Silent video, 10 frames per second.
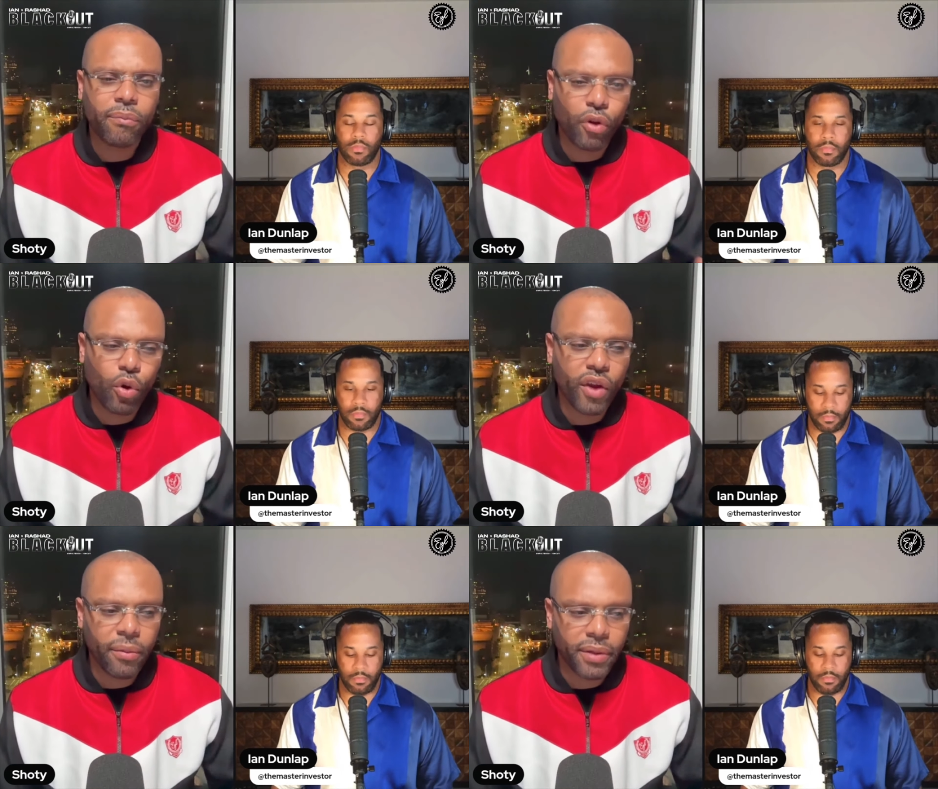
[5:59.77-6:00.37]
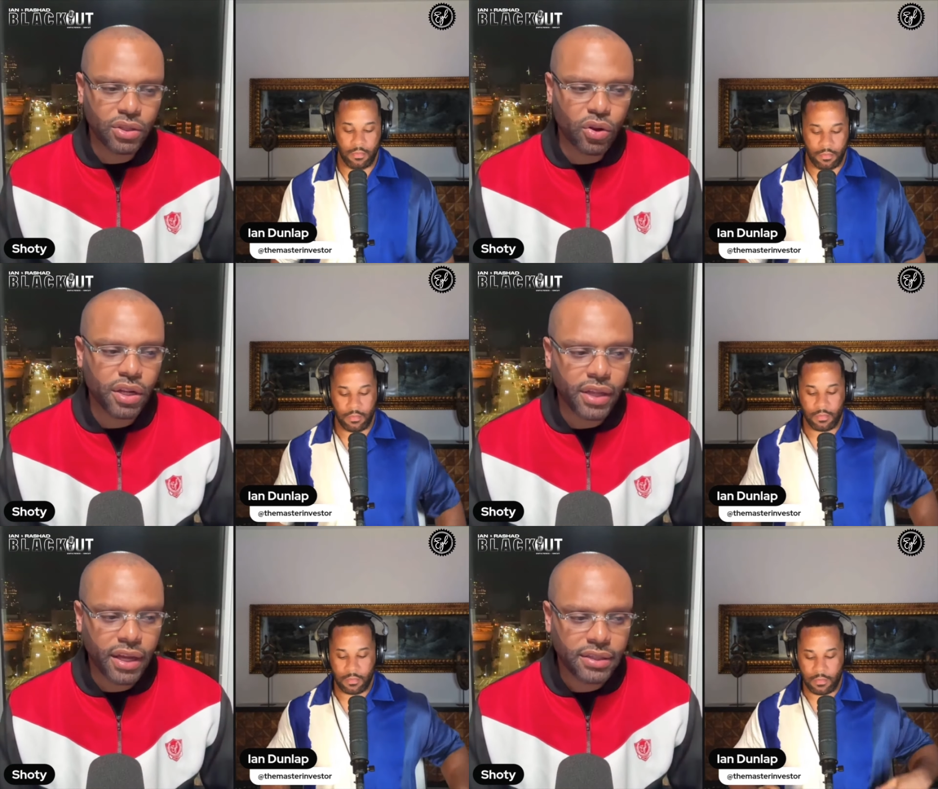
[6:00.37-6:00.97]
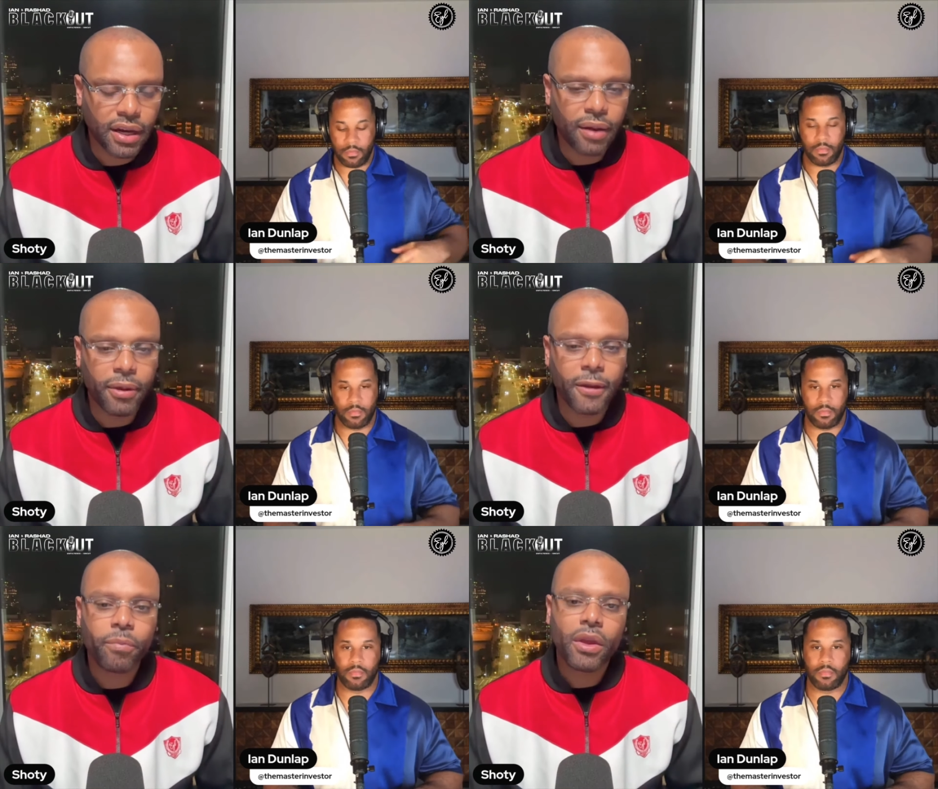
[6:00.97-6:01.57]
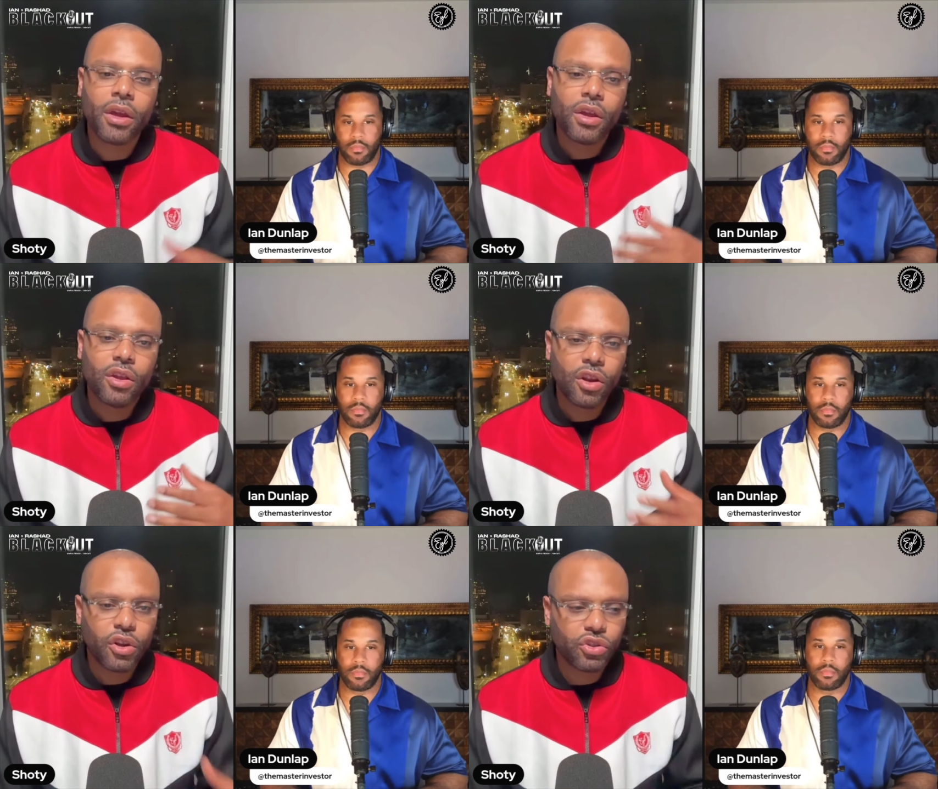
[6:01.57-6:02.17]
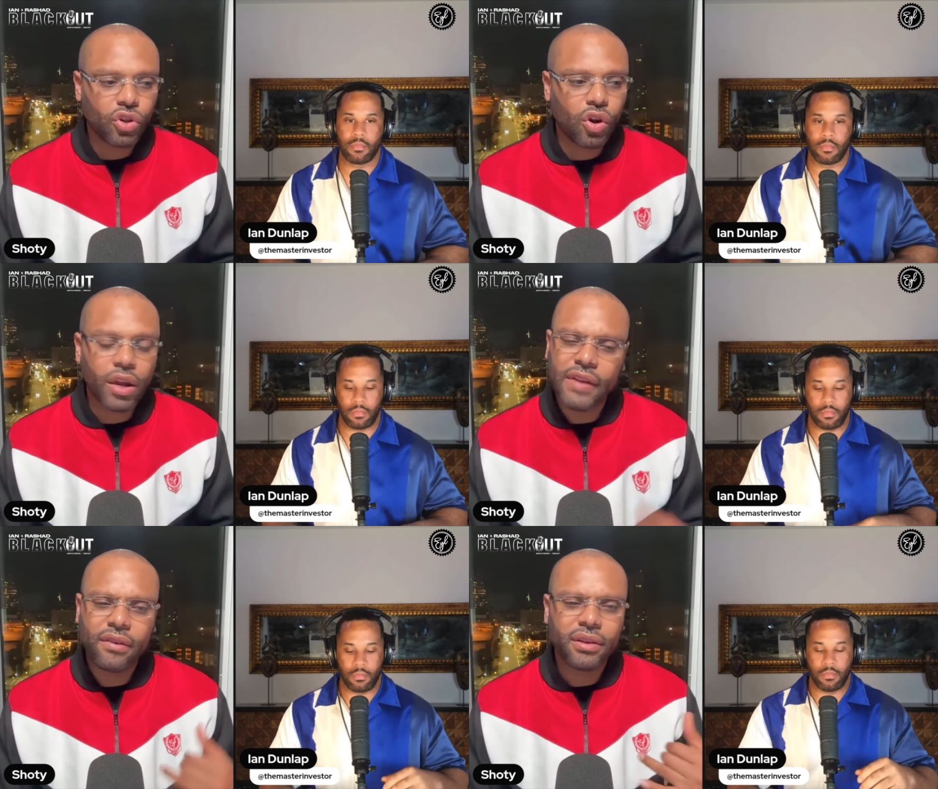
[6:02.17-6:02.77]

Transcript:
Speaker 1: programming during the daytime. And, you know, you talk, and even